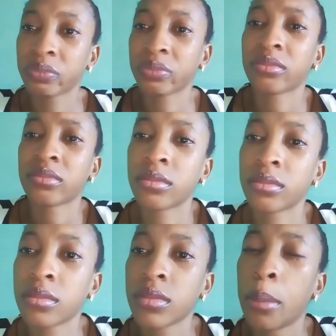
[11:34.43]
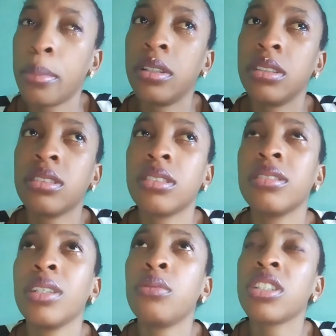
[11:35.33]
But it was really
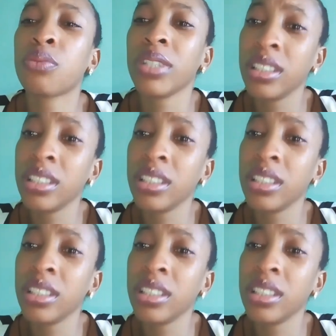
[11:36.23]
no need.